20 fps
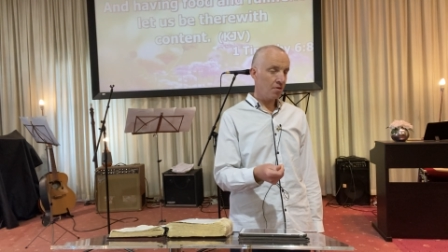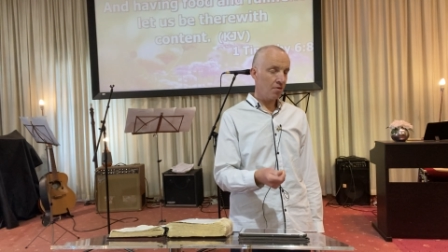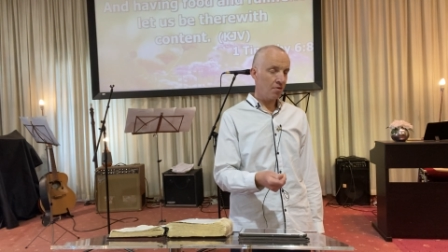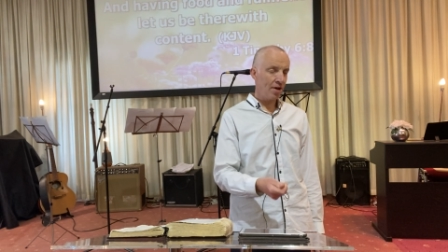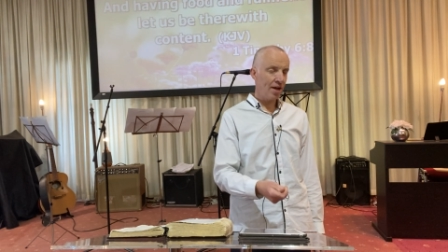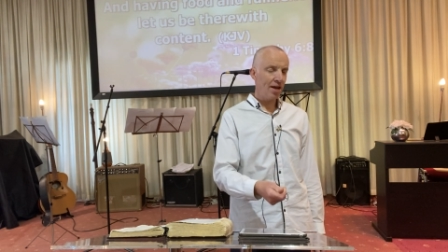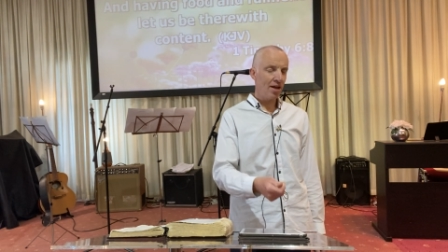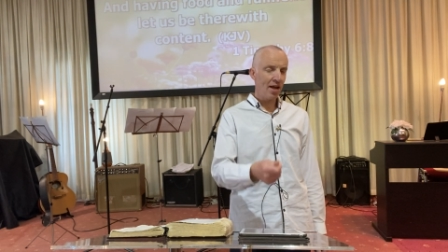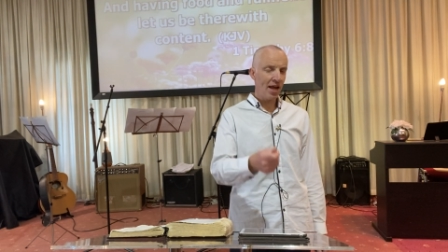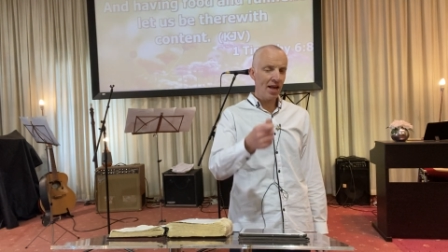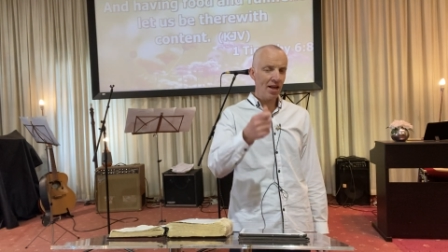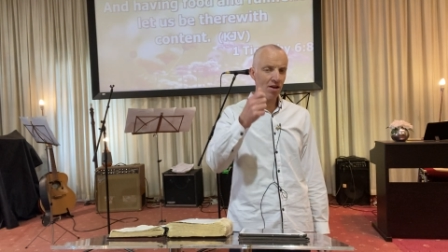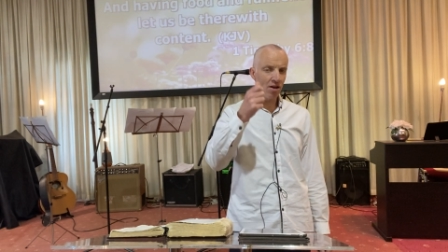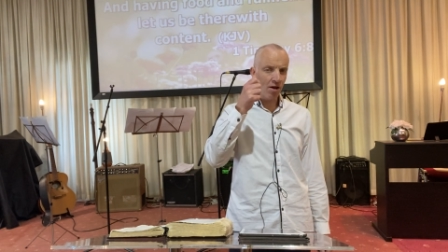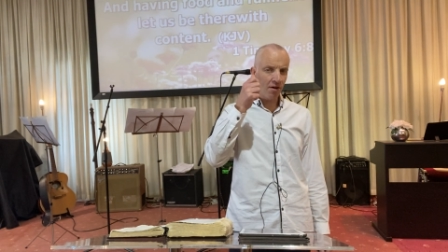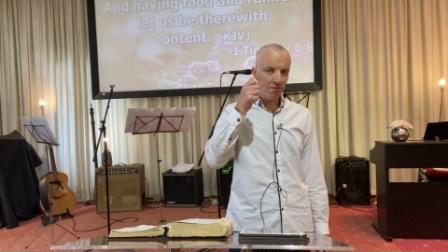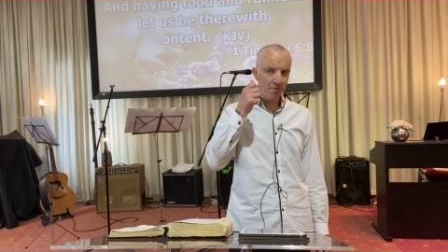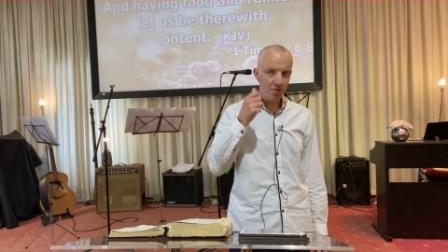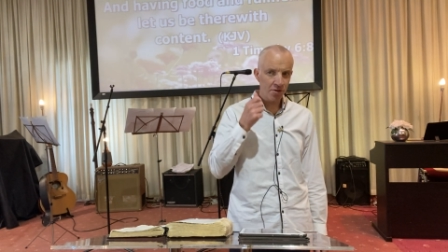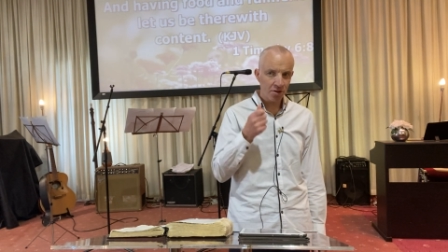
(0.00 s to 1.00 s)
He, he
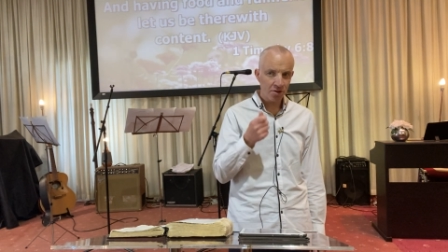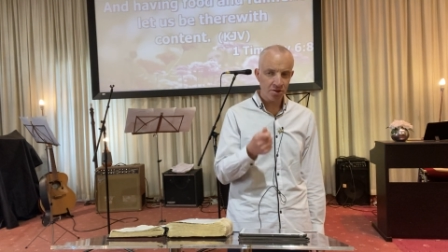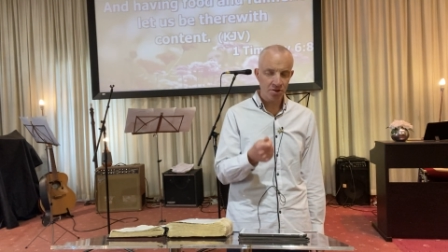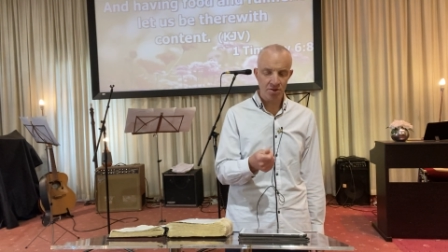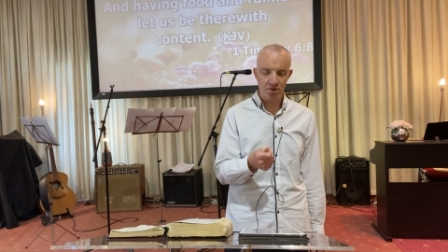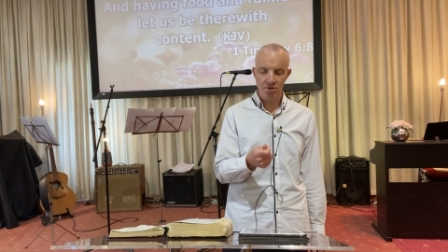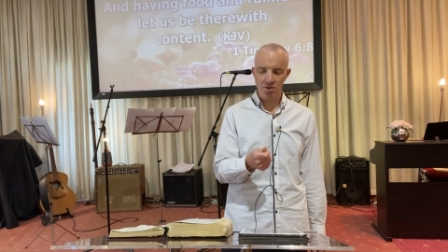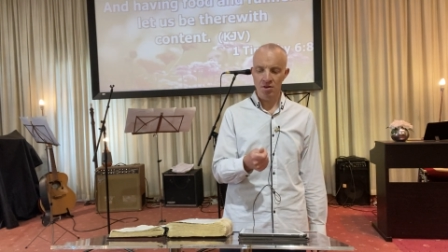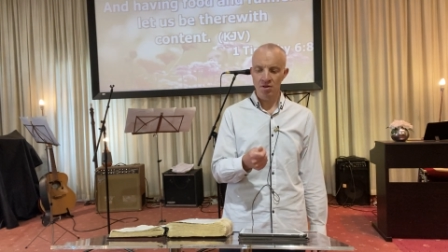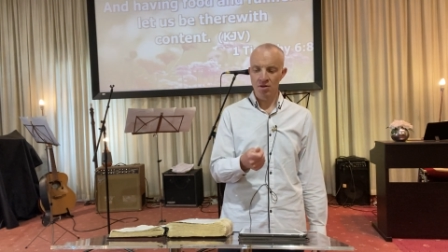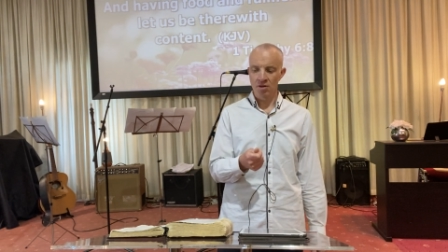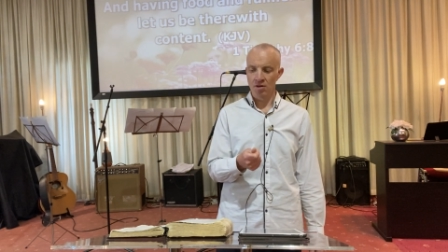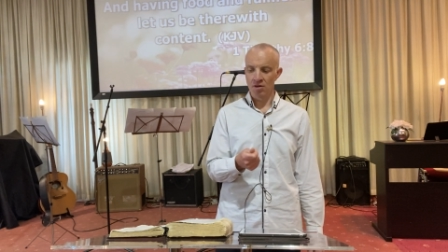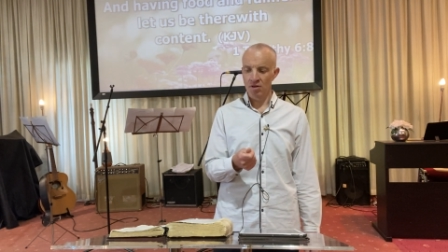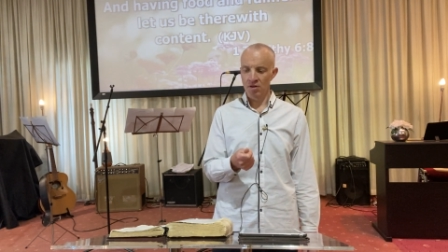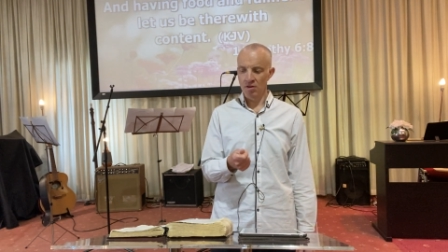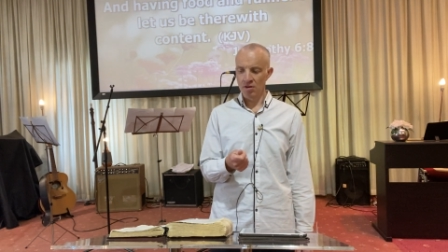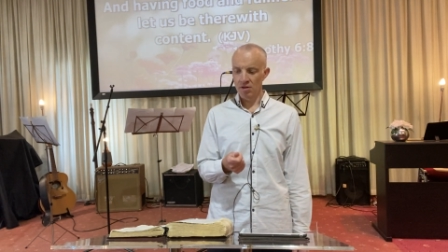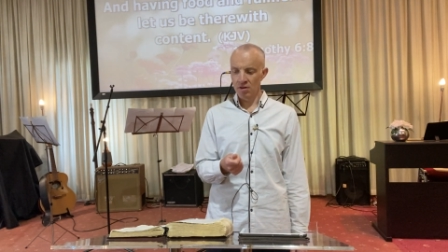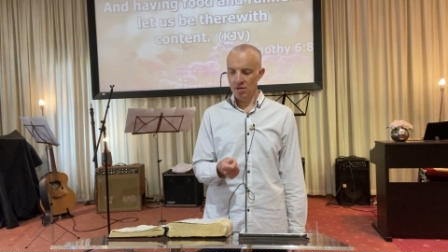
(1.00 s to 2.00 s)
loves us
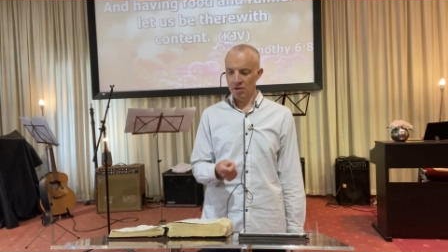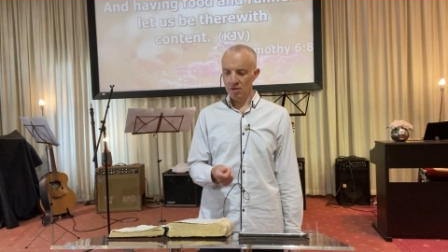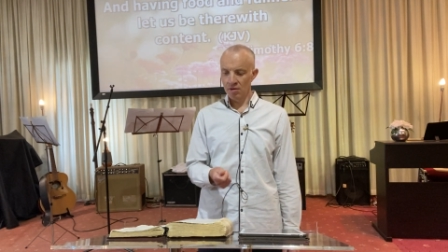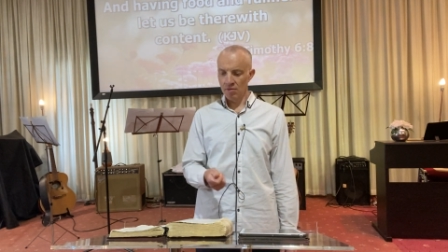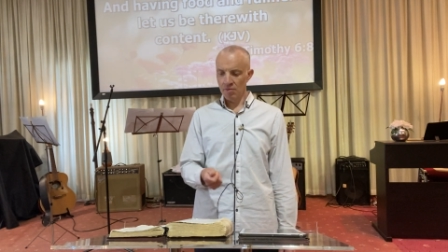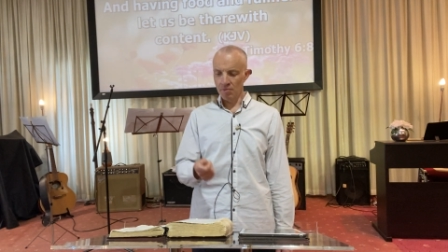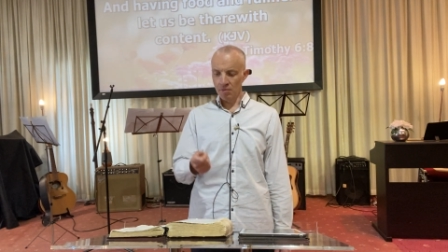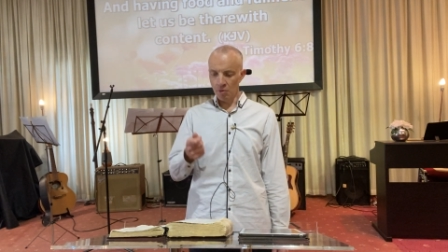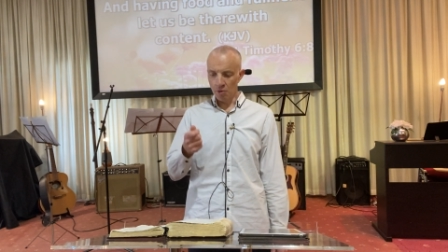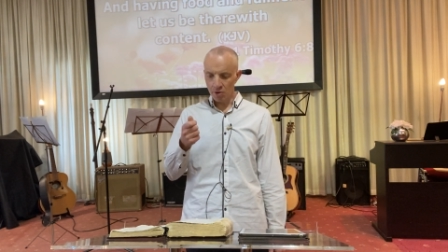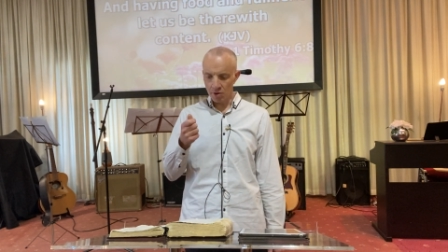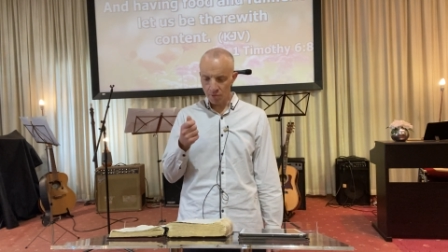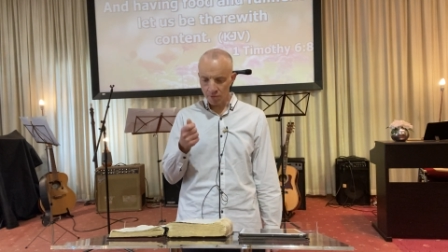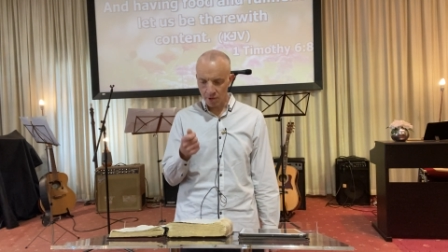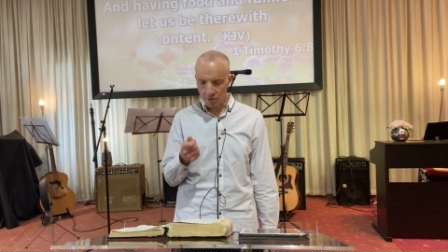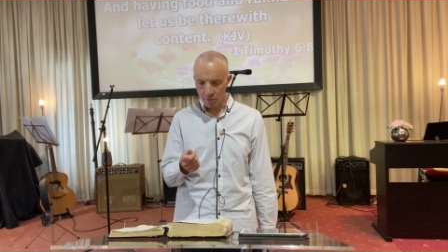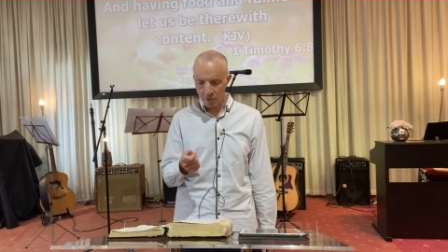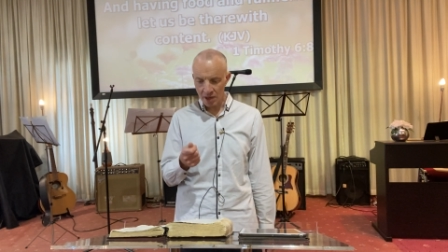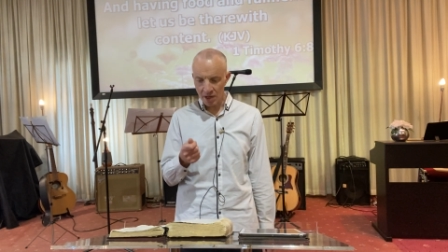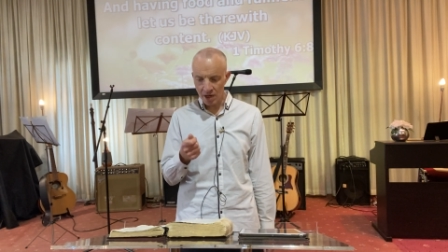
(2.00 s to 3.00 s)
more than
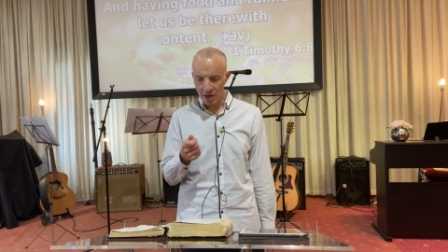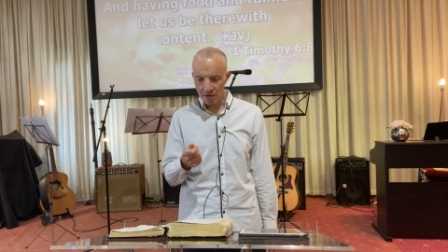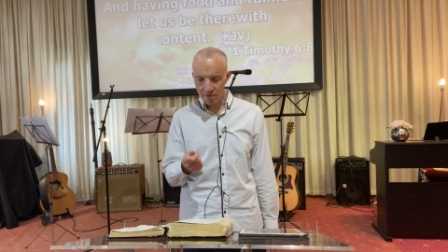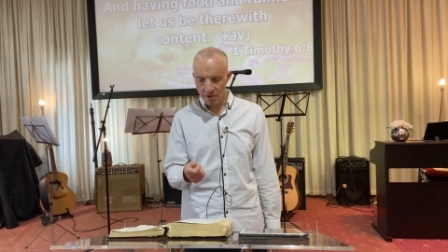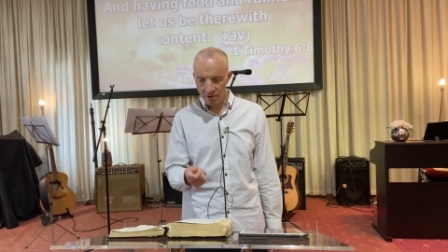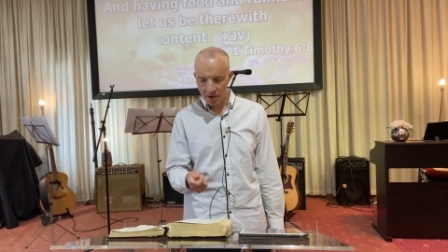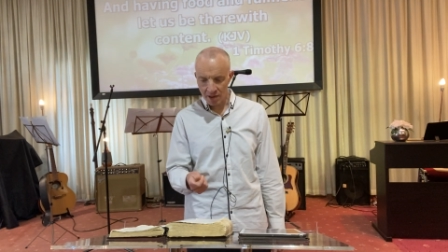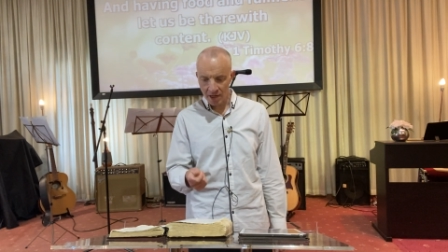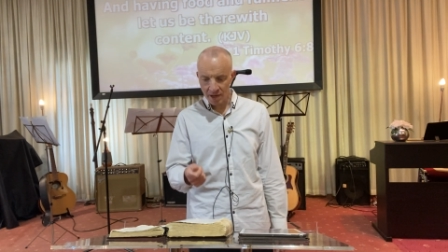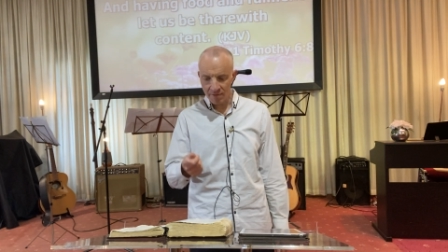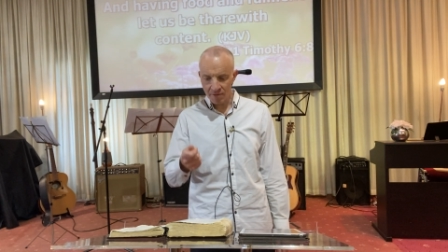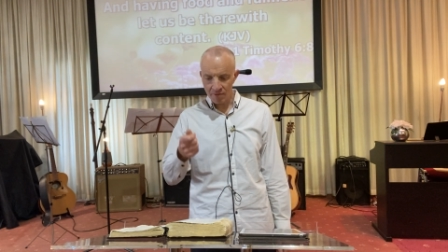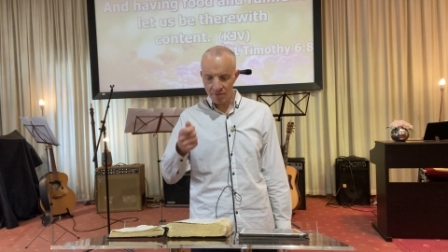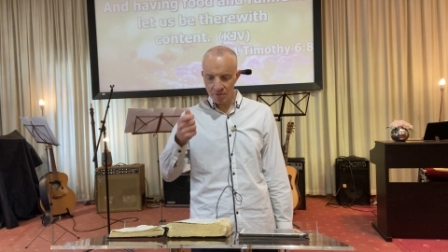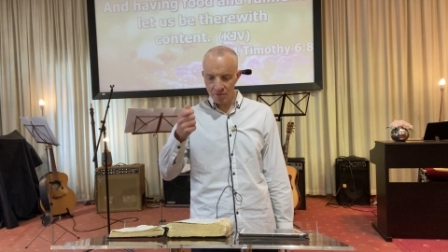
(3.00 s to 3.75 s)
what we can ever even